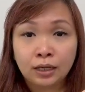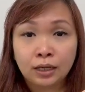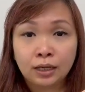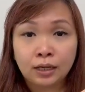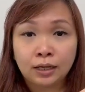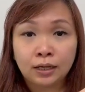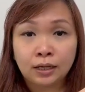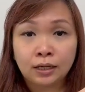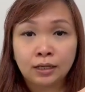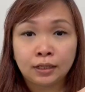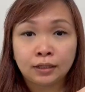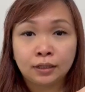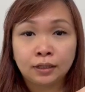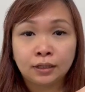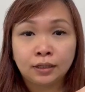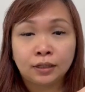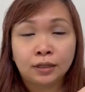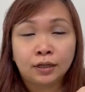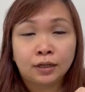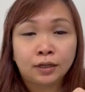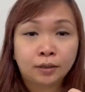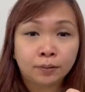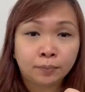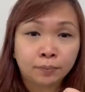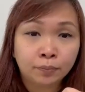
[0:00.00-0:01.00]
and
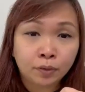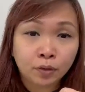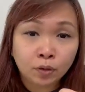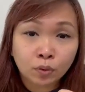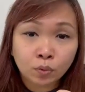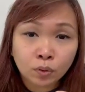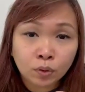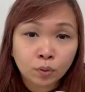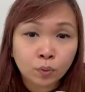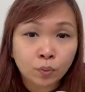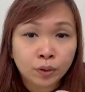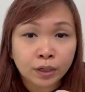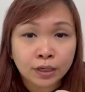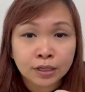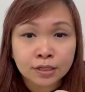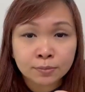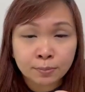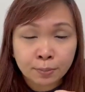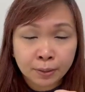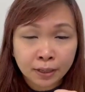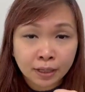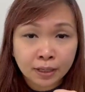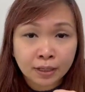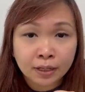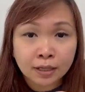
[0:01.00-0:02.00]
um, lower
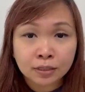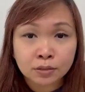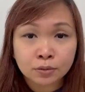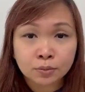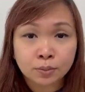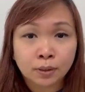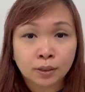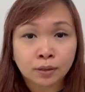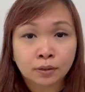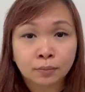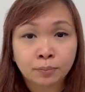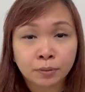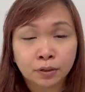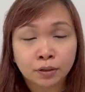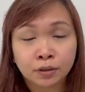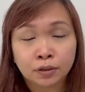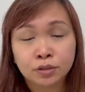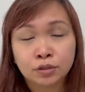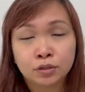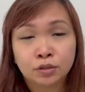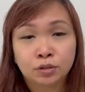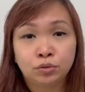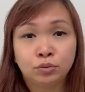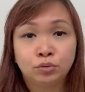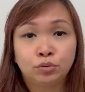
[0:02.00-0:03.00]
waist pain as well
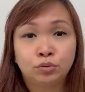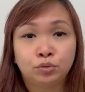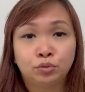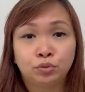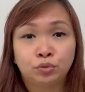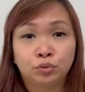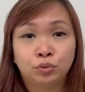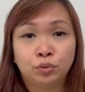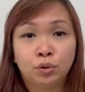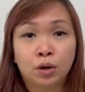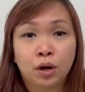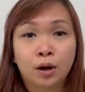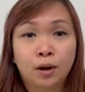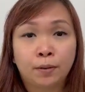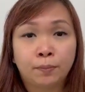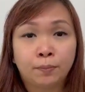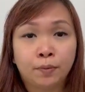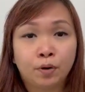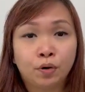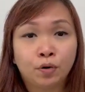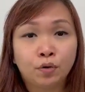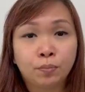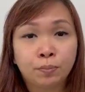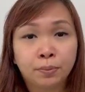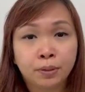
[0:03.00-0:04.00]
because due to um,
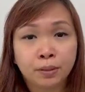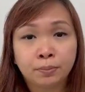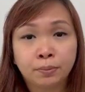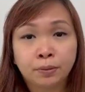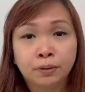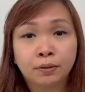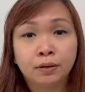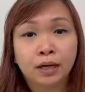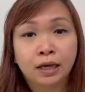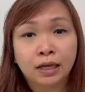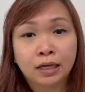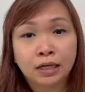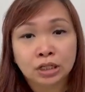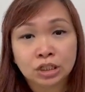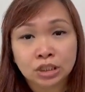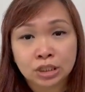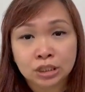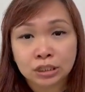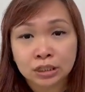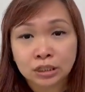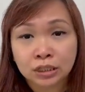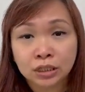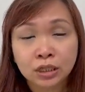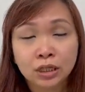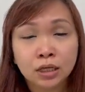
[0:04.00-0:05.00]
old people
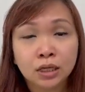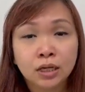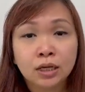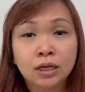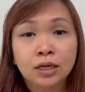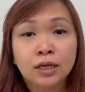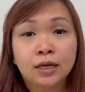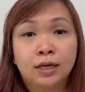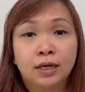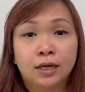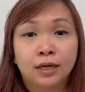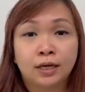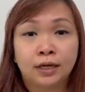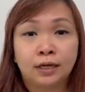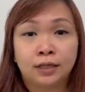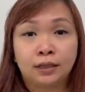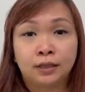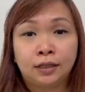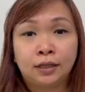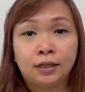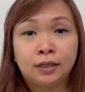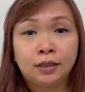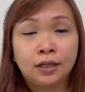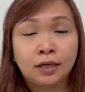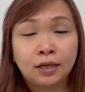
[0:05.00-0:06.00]
aging
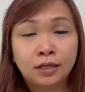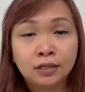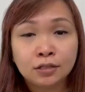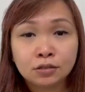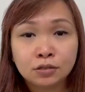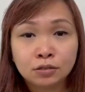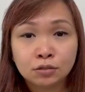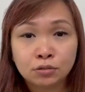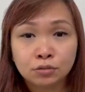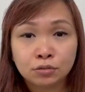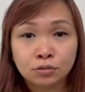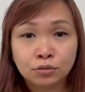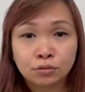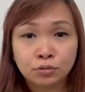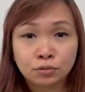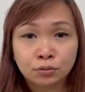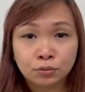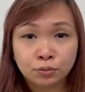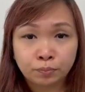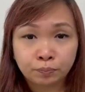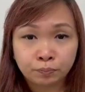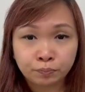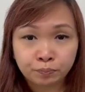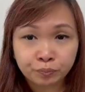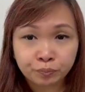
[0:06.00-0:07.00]
and they tend to